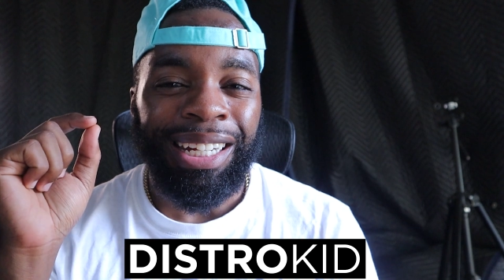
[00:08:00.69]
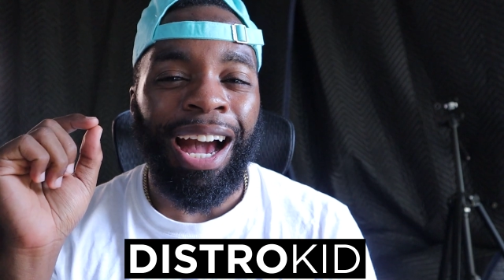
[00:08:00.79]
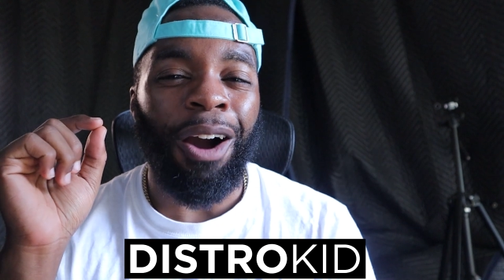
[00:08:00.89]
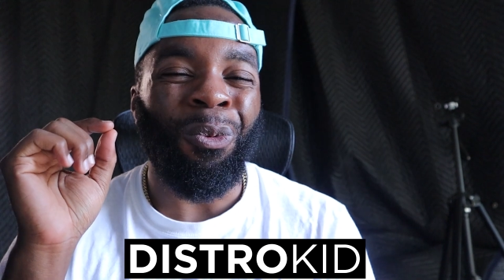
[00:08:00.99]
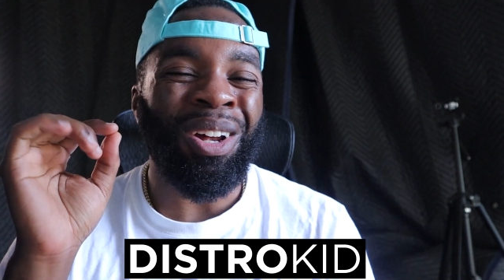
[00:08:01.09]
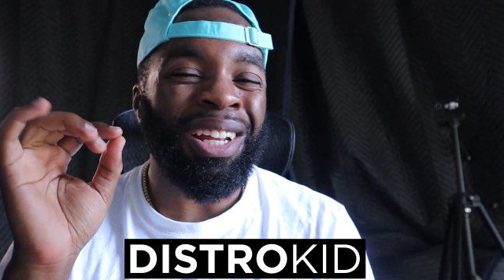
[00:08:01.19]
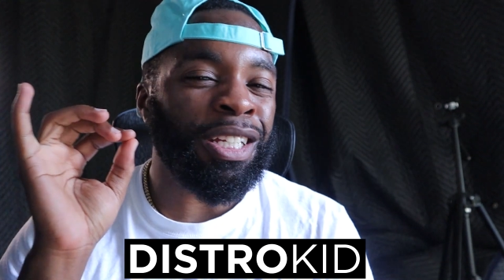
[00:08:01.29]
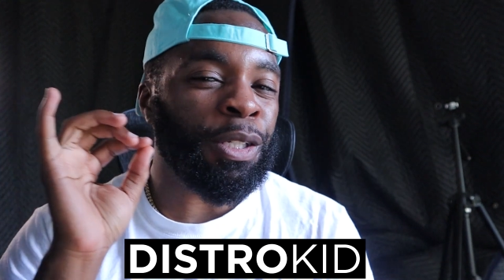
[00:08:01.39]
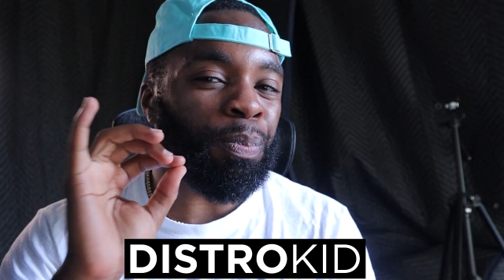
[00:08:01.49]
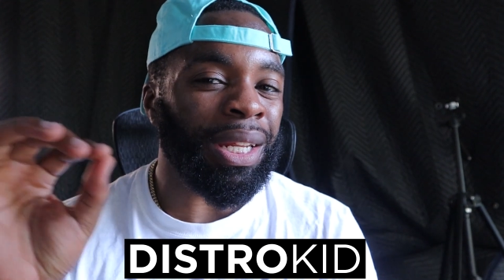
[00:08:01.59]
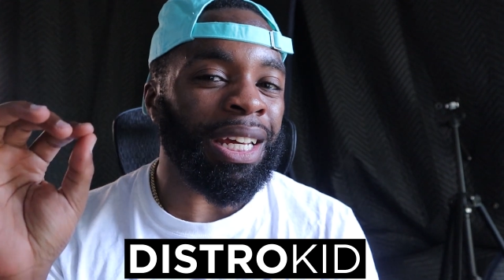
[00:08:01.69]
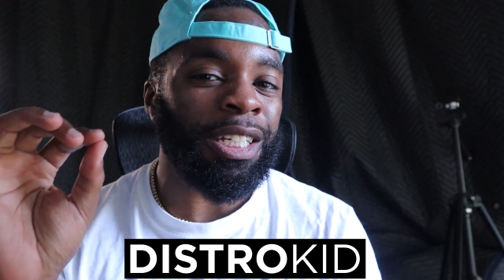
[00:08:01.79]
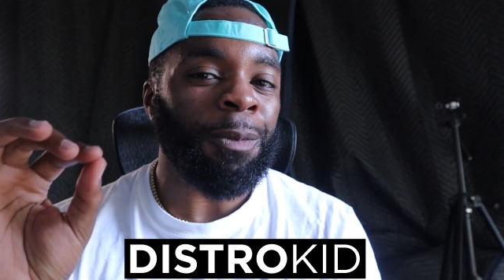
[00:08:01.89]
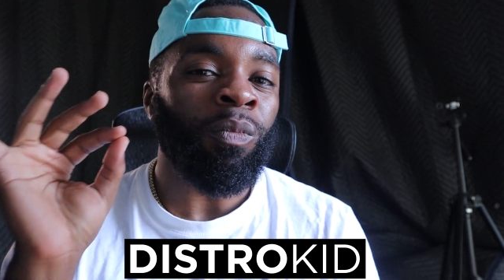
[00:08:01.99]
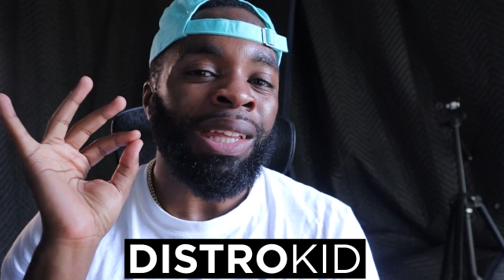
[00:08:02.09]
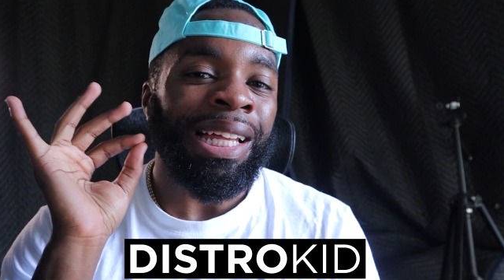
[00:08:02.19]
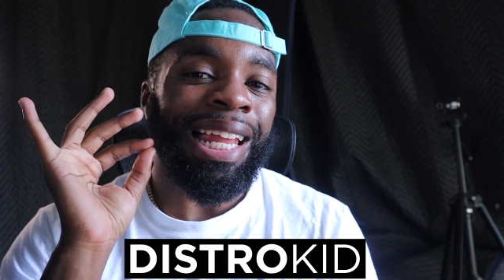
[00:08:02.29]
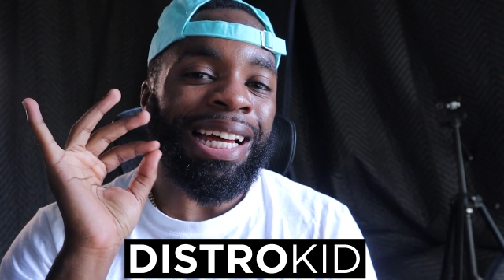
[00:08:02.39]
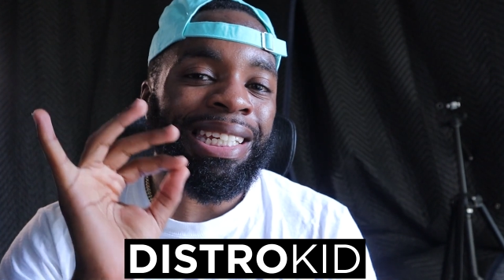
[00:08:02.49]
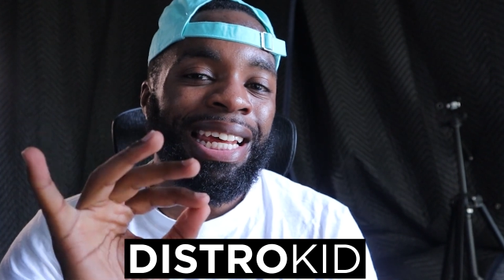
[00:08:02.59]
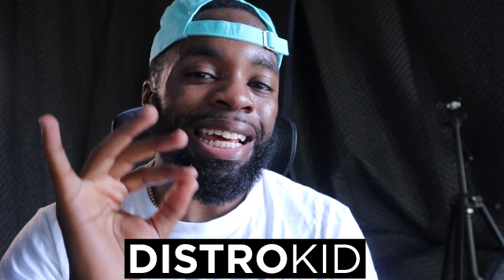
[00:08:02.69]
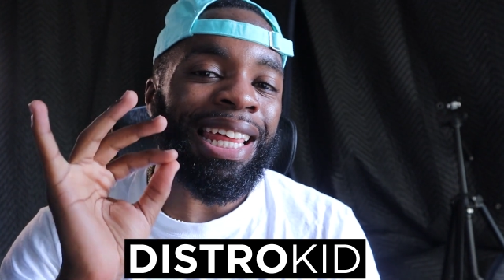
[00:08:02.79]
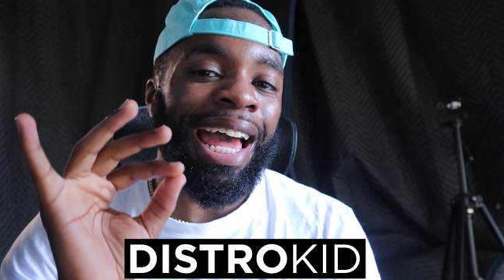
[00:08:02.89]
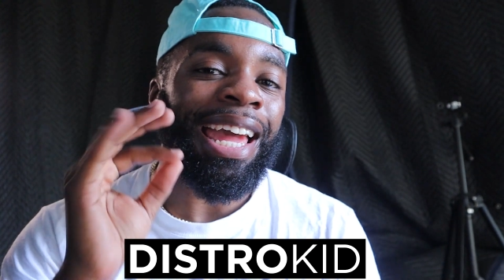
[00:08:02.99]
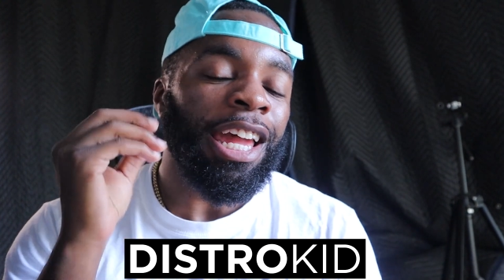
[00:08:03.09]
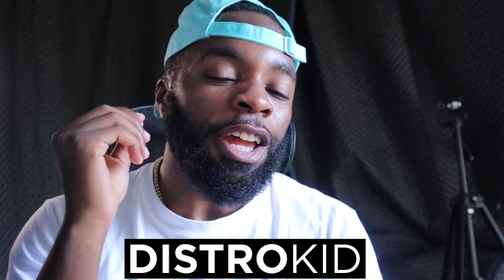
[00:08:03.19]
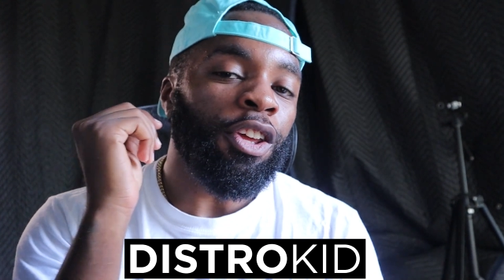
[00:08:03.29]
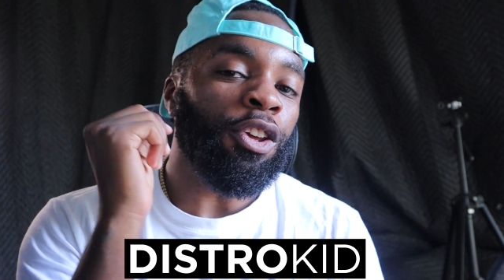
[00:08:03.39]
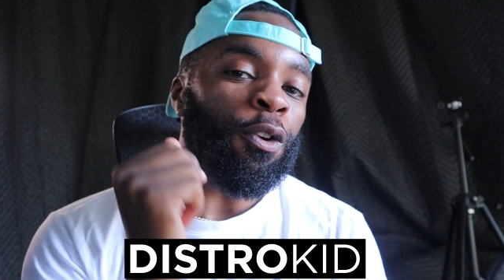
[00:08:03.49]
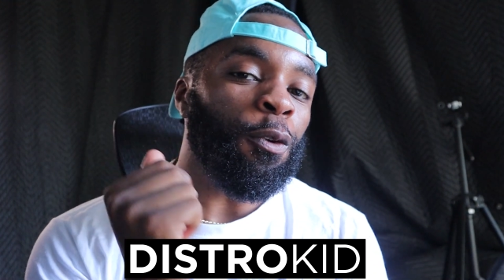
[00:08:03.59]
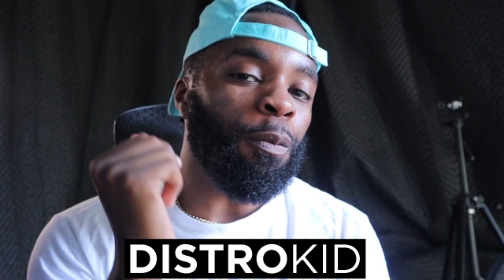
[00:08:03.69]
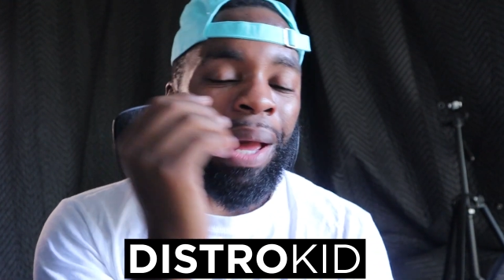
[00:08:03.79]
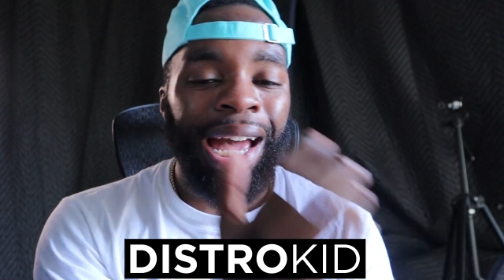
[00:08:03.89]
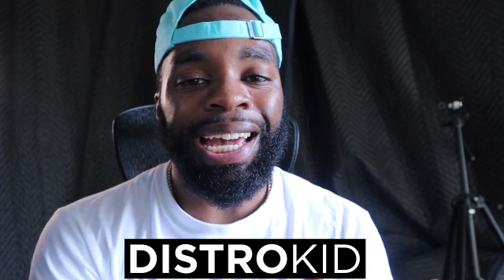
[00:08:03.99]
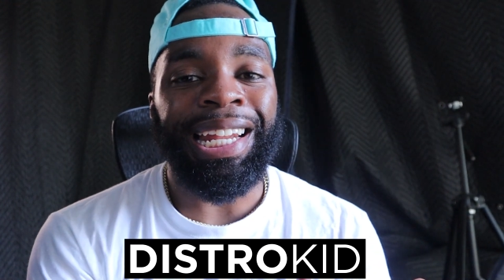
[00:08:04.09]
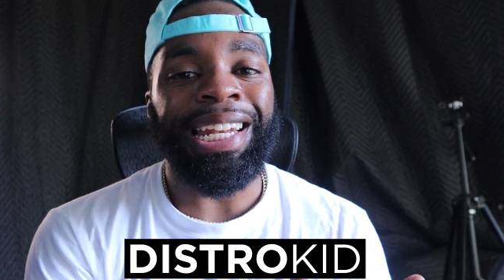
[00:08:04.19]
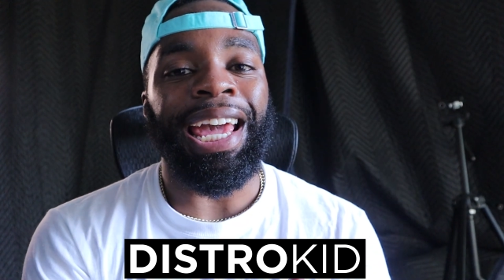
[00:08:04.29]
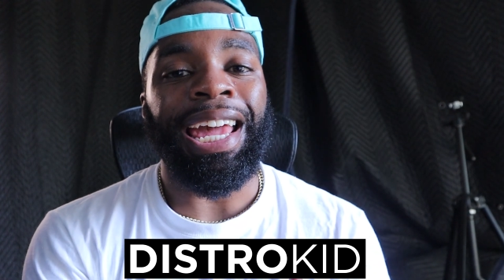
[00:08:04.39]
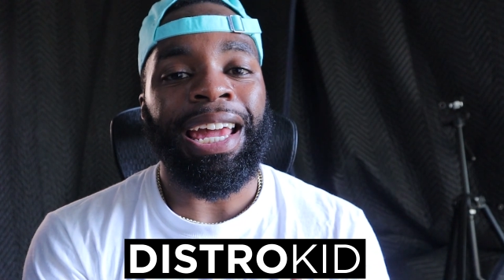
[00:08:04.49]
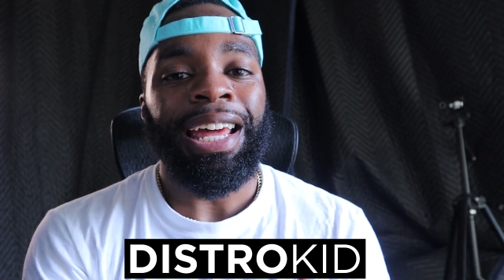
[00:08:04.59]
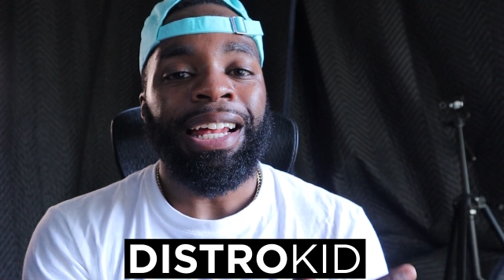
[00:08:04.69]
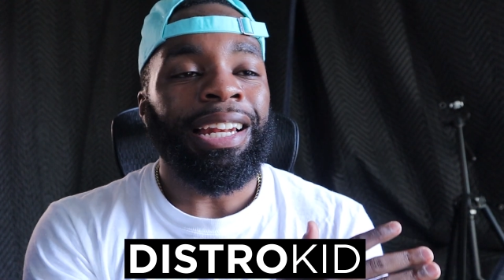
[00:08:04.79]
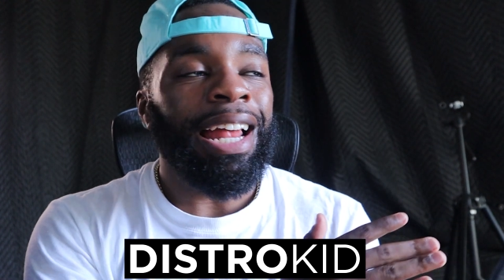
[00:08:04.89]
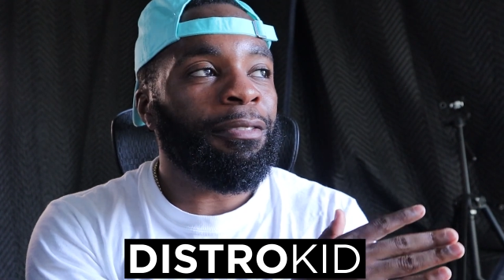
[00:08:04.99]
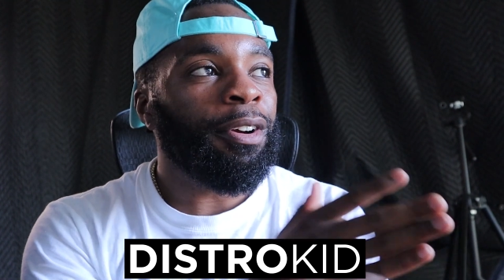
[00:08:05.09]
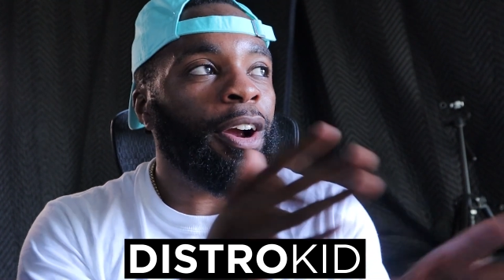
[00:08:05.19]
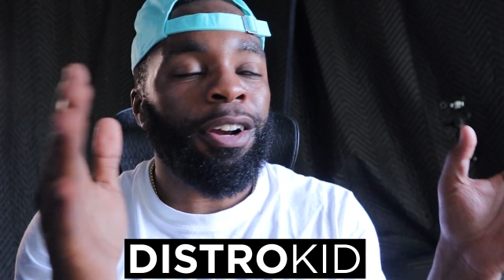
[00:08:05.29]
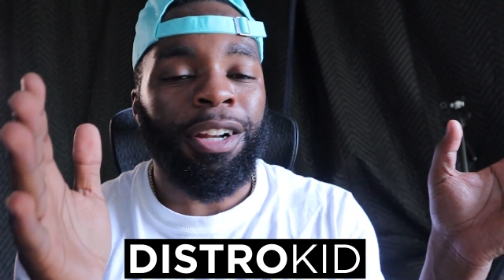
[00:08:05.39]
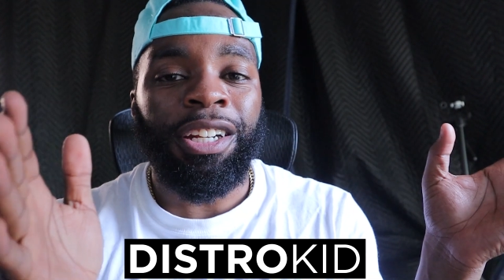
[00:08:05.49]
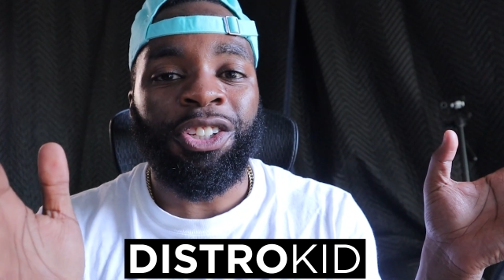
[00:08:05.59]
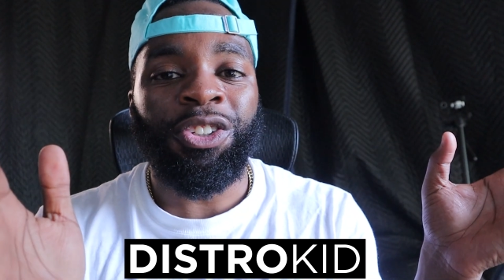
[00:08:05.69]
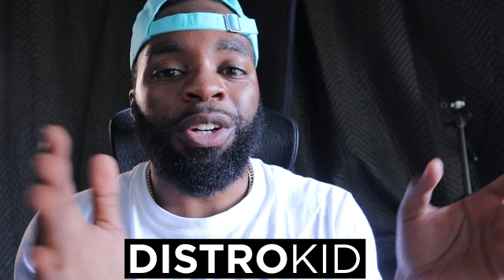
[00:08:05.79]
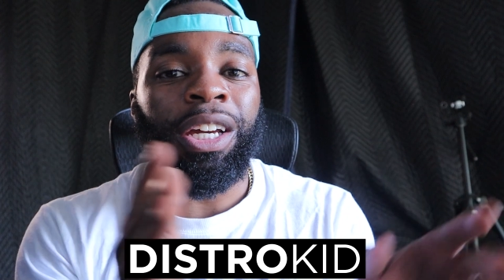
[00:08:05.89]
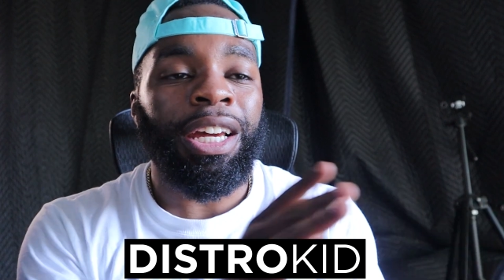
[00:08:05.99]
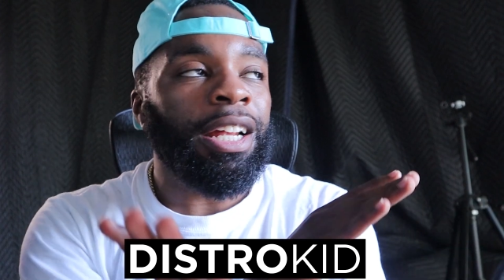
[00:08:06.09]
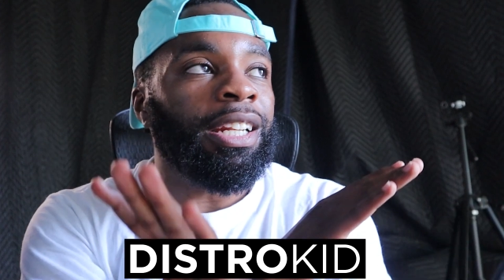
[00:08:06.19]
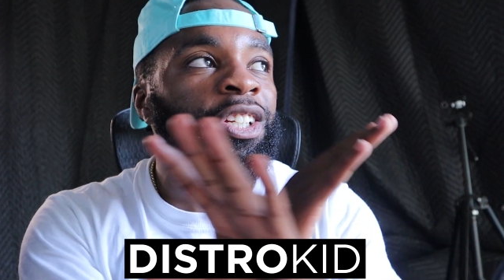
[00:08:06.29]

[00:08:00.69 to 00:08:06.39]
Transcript: Now, what is splits? Let's say that you, back in the day, never heard of DistroKid.